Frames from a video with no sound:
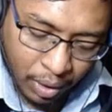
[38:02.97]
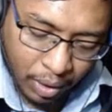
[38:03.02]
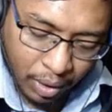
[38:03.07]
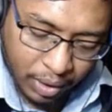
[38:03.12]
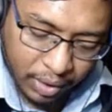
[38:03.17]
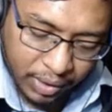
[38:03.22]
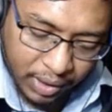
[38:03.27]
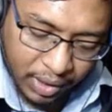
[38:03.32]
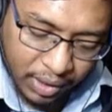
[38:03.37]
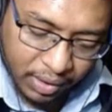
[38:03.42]

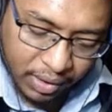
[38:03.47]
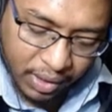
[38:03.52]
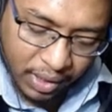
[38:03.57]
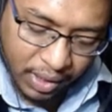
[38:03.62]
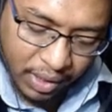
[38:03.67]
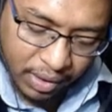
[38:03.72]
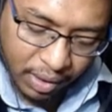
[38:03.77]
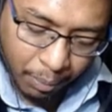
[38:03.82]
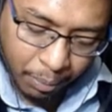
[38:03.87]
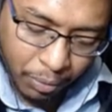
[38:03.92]
Since this
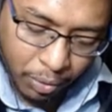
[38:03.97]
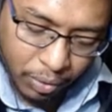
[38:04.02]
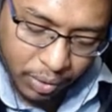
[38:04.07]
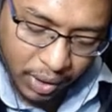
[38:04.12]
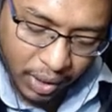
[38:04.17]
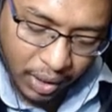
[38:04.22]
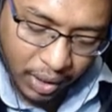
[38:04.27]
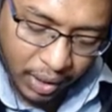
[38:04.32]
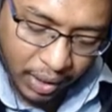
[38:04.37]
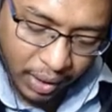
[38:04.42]
is obtuse
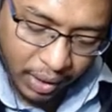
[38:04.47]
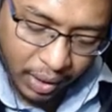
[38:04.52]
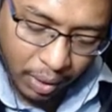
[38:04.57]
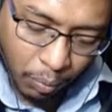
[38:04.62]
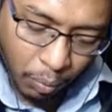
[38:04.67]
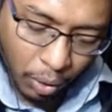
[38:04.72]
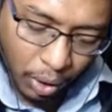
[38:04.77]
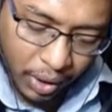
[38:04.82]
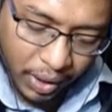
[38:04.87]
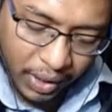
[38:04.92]
angle triangle,
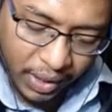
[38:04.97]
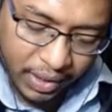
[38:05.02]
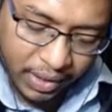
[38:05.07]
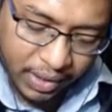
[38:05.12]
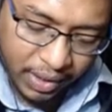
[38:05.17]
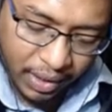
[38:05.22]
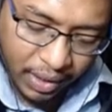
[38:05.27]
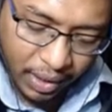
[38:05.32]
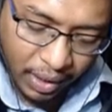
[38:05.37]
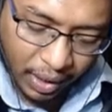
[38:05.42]
what did I
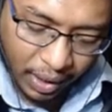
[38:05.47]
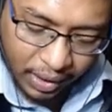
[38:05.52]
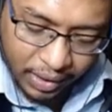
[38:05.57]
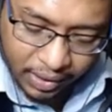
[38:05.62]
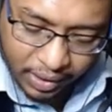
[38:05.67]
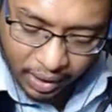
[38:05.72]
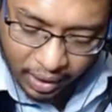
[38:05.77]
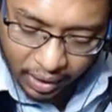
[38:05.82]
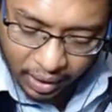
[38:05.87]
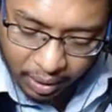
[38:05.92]
say?
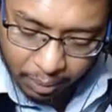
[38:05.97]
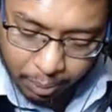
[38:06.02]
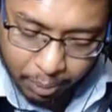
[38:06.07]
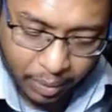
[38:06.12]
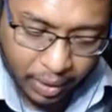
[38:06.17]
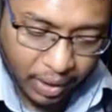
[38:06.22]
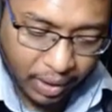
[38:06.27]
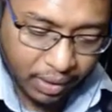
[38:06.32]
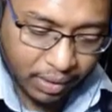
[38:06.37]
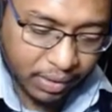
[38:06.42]
Extend the
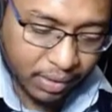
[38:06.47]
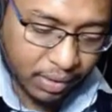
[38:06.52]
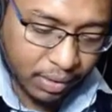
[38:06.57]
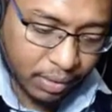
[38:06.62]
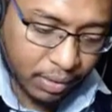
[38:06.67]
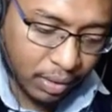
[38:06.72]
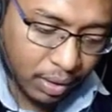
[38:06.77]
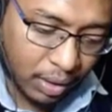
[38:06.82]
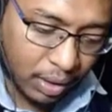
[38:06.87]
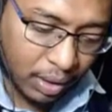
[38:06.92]
base.
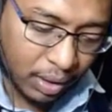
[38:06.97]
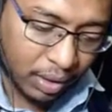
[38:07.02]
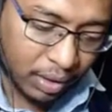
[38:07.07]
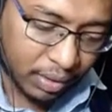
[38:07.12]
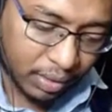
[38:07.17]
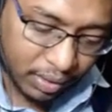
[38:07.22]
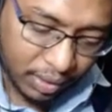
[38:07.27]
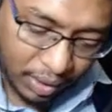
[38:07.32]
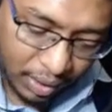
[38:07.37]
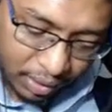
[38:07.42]

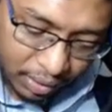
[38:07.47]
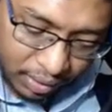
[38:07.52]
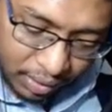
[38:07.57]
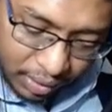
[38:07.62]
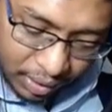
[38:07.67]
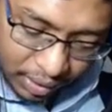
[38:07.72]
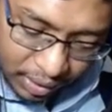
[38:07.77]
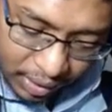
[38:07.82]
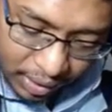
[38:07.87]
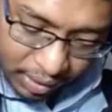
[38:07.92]
Since
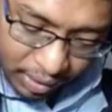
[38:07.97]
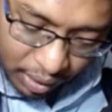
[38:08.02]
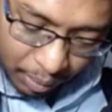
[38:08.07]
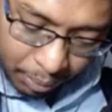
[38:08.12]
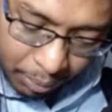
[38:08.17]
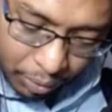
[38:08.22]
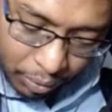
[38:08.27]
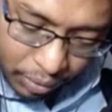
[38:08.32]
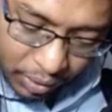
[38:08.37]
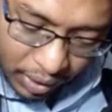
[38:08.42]
this is
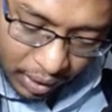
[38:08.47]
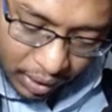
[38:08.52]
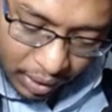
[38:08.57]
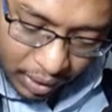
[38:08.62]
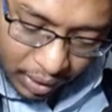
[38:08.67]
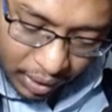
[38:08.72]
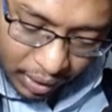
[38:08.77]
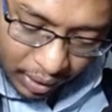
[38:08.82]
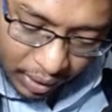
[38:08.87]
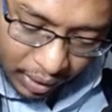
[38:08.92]
obtuse angle
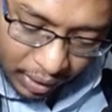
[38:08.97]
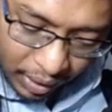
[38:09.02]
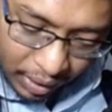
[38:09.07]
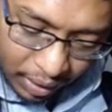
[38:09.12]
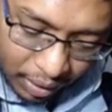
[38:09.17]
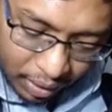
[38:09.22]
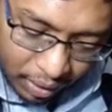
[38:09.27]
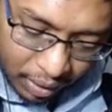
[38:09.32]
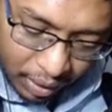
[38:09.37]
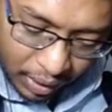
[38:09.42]

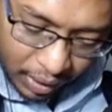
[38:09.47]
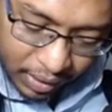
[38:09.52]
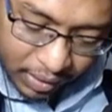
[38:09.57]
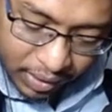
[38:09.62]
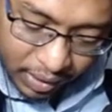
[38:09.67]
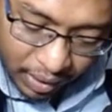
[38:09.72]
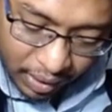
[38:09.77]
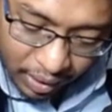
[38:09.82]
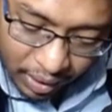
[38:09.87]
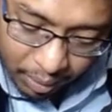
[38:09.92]
triangle,
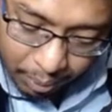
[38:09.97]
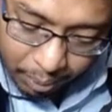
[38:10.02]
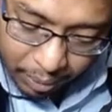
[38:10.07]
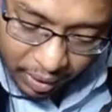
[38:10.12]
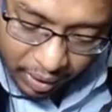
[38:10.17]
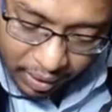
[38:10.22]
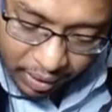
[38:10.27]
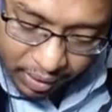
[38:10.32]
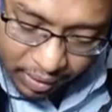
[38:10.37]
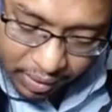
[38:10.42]
extend the
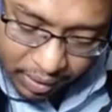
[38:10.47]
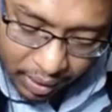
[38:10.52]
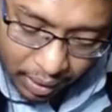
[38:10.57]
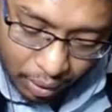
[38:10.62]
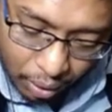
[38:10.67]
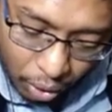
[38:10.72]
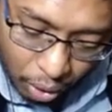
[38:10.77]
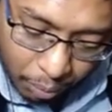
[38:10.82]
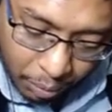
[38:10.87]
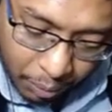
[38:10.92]
base and
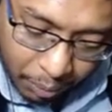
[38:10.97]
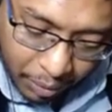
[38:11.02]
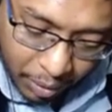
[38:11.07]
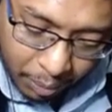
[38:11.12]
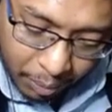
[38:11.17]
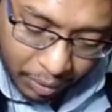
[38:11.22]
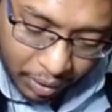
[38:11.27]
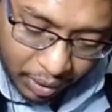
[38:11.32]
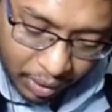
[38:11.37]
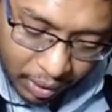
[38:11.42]
drop a
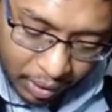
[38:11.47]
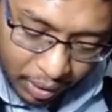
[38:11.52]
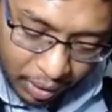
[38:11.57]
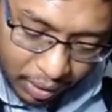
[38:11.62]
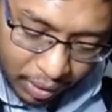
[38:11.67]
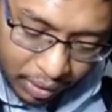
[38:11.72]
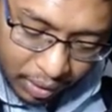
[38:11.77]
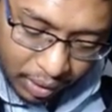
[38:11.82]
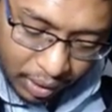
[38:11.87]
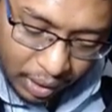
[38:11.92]

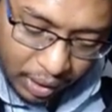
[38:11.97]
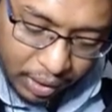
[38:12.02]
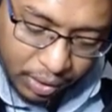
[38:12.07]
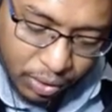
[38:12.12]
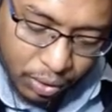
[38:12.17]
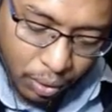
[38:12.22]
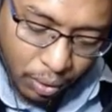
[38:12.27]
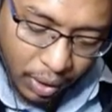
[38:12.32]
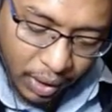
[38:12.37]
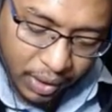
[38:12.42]
perpendicular,
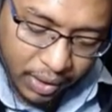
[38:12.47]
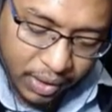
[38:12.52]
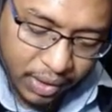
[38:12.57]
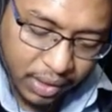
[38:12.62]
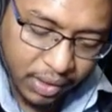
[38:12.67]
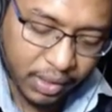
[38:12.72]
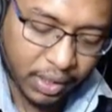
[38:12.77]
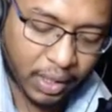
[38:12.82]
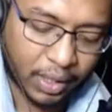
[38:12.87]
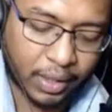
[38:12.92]
so H
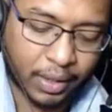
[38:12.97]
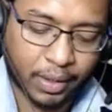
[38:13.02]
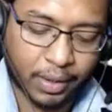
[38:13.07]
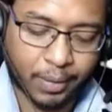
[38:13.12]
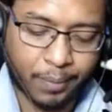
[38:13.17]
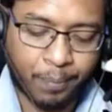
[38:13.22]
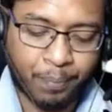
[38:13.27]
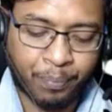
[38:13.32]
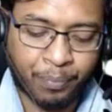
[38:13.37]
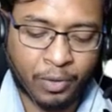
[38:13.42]
is height.
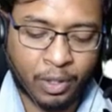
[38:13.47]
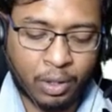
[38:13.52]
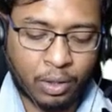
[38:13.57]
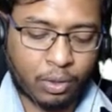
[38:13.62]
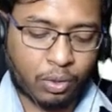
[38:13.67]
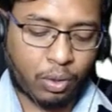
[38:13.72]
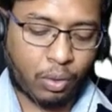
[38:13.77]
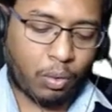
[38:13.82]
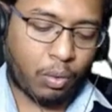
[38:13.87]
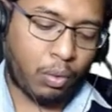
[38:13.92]

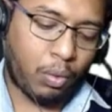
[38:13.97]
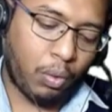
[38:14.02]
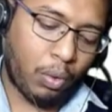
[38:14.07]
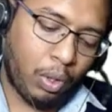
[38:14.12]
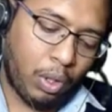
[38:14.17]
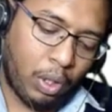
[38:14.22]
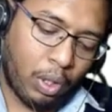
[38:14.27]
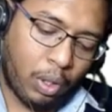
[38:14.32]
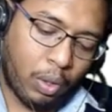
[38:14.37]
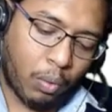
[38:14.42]
So
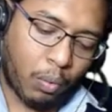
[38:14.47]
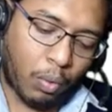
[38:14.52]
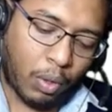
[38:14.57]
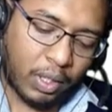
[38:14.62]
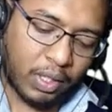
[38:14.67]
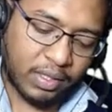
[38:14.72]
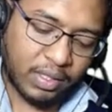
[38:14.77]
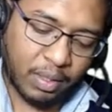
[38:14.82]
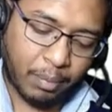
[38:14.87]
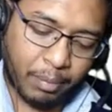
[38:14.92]
what
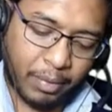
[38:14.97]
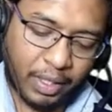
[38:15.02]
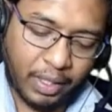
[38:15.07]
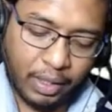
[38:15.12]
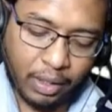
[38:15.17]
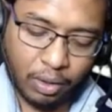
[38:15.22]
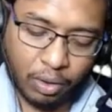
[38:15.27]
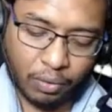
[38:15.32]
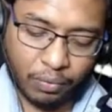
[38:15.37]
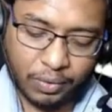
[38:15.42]
is the
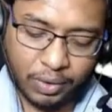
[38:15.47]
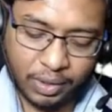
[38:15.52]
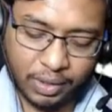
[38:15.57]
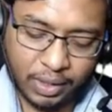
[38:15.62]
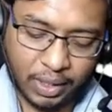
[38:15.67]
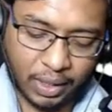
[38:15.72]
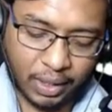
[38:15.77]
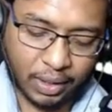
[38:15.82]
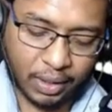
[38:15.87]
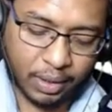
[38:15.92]
meaning of this
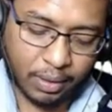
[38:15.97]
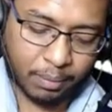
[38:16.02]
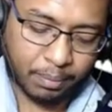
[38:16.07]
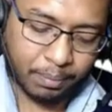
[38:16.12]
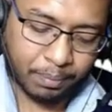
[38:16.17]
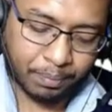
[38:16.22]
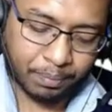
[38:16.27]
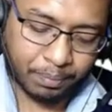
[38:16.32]
diagram?